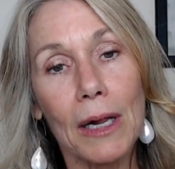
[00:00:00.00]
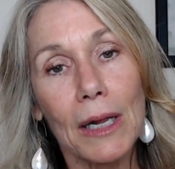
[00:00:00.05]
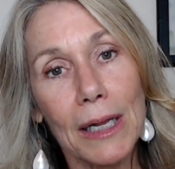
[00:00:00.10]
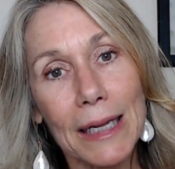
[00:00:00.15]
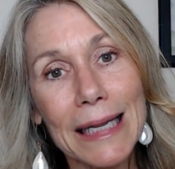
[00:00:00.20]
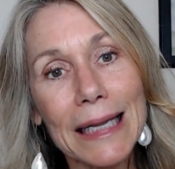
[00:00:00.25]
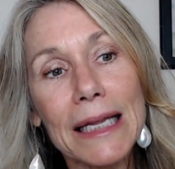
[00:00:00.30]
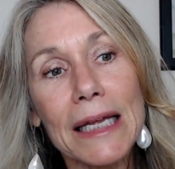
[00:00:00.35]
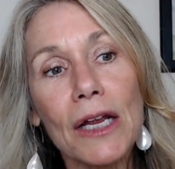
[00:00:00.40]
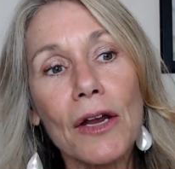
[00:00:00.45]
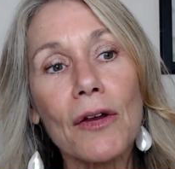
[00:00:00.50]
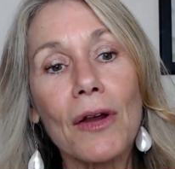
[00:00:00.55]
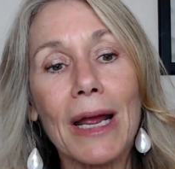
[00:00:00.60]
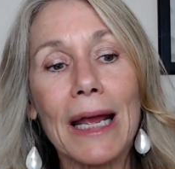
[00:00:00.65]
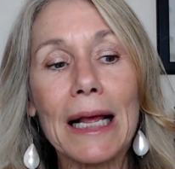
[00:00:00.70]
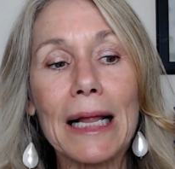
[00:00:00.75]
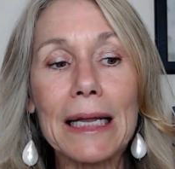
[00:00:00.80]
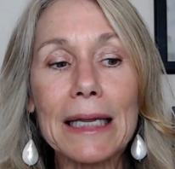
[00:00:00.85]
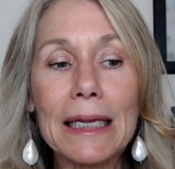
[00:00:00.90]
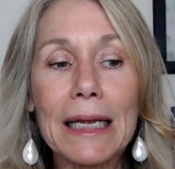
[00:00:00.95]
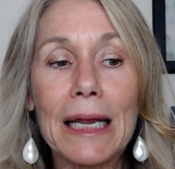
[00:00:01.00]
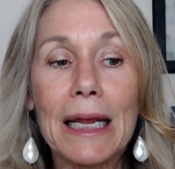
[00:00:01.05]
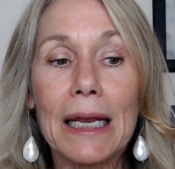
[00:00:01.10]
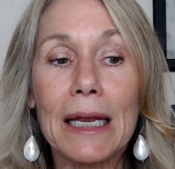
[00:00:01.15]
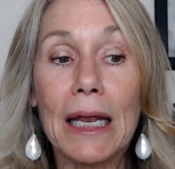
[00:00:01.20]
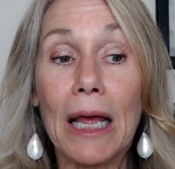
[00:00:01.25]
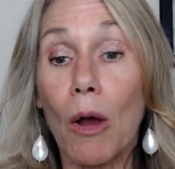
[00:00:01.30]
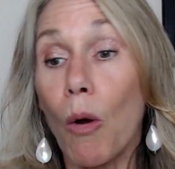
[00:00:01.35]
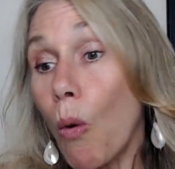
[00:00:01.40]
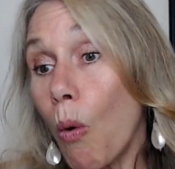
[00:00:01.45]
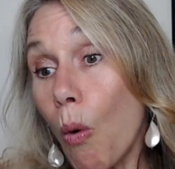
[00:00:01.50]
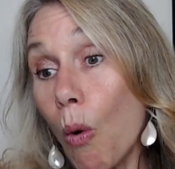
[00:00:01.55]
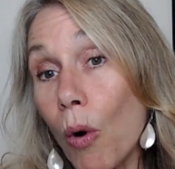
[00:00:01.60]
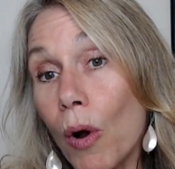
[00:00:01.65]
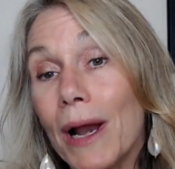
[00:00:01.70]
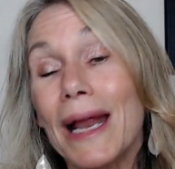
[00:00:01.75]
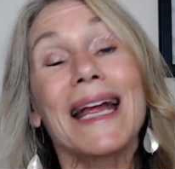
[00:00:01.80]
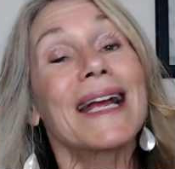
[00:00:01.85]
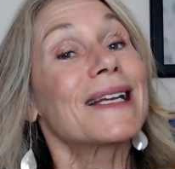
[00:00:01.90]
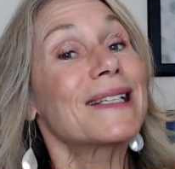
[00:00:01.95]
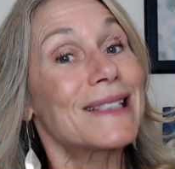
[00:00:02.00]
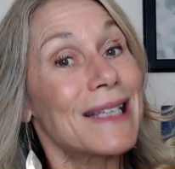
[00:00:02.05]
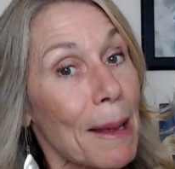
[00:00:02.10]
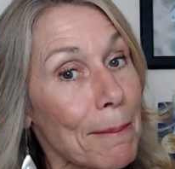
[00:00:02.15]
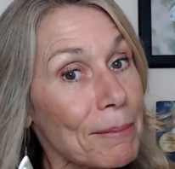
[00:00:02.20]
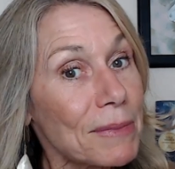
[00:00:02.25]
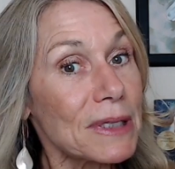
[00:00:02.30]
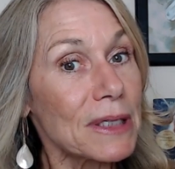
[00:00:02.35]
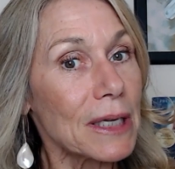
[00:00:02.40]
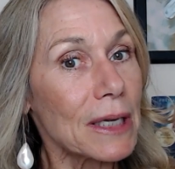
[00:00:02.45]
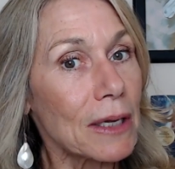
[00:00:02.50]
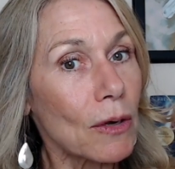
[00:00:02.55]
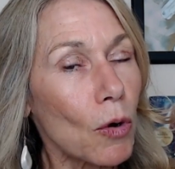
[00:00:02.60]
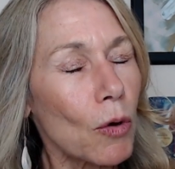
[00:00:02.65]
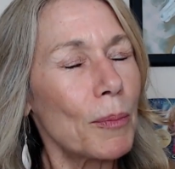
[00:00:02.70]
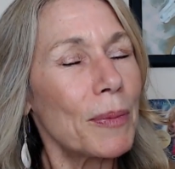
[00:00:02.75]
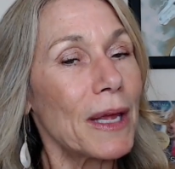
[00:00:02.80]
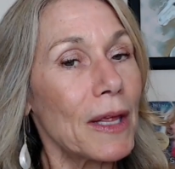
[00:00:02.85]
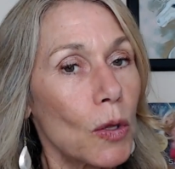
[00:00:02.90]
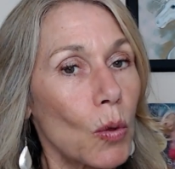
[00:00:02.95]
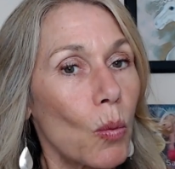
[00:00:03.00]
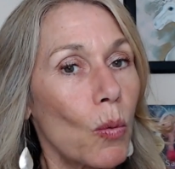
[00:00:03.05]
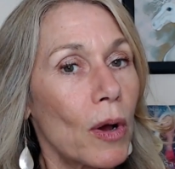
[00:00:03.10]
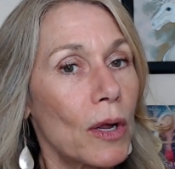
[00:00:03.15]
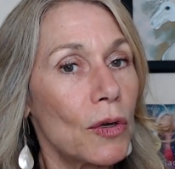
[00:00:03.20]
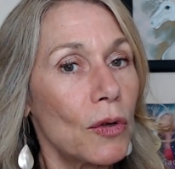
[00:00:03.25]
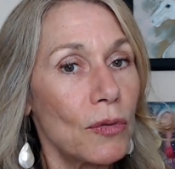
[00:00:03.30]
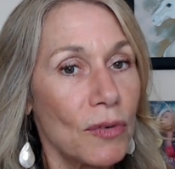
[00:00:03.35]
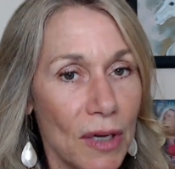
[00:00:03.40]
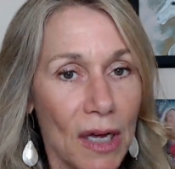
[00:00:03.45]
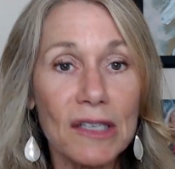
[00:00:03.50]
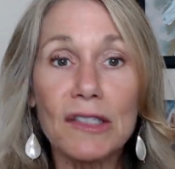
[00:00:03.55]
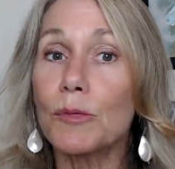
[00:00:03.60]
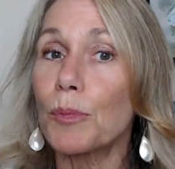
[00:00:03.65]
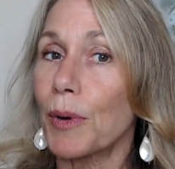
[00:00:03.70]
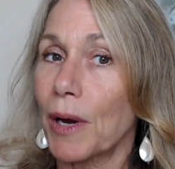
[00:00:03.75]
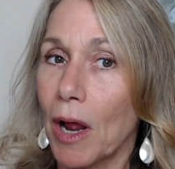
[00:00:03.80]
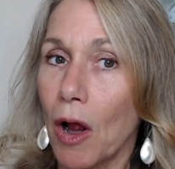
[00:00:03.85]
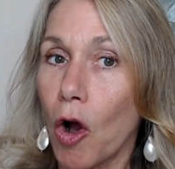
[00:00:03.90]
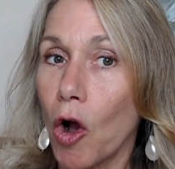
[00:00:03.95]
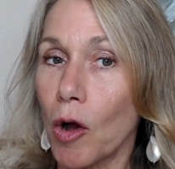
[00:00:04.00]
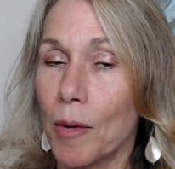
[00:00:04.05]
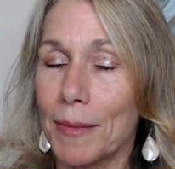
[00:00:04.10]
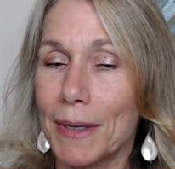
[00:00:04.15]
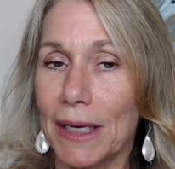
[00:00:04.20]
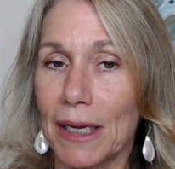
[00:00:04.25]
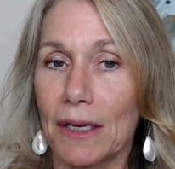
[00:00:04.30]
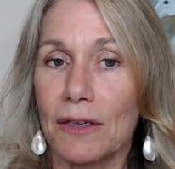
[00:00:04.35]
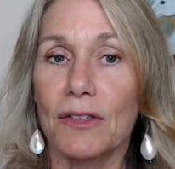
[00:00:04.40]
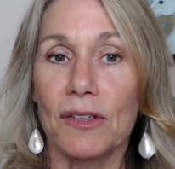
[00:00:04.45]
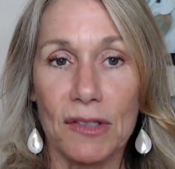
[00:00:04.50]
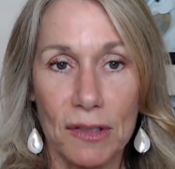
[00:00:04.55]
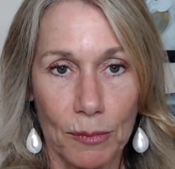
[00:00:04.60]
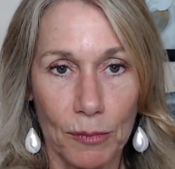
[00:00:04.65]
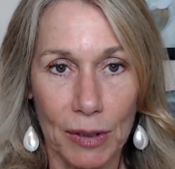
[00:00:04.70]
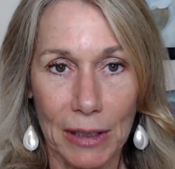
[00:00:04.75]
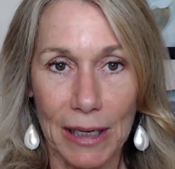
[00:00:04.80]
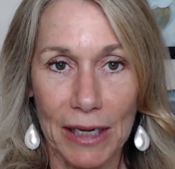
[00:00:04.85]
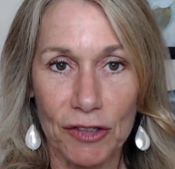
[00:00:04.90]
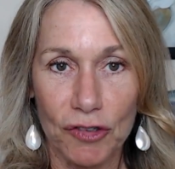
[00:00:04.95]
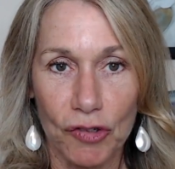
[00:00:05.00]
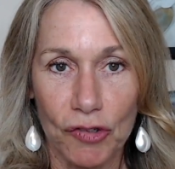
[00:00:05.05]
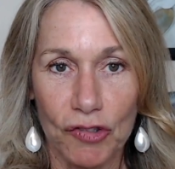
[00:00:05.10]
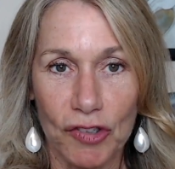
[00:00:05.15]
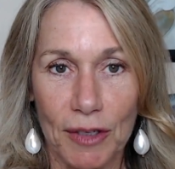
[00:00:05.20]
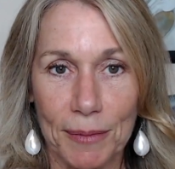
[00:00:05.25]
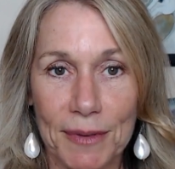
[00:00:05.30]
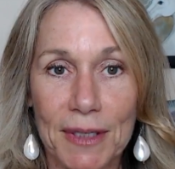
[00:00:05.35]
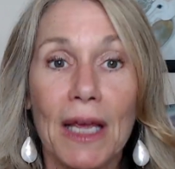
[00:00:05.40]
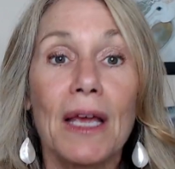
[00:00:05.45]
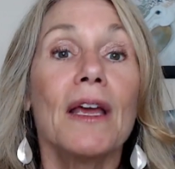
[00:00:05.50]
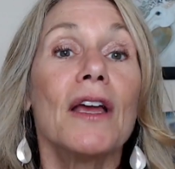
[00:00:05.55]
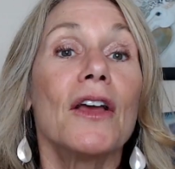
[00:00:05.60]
clear and clean, or accepting, or being the one who does bring harmony to some relationships.